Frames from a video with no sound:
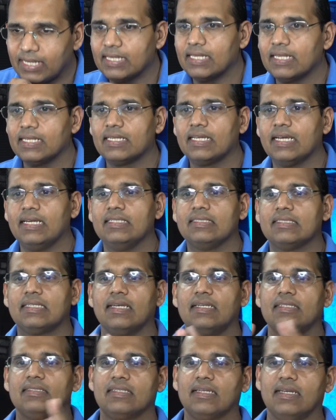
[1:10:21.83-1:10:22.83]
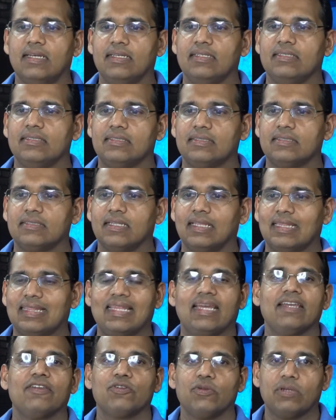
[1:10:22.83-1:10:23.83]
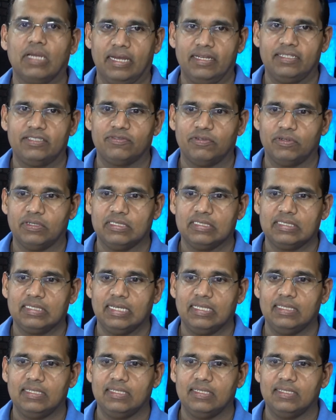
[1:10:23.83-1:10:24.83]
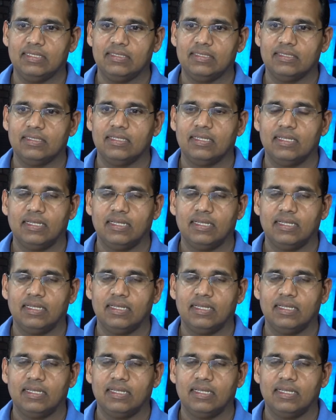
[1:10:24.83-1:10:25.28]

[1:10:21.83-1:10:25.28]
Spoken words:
Guys. Thank you guys for attending.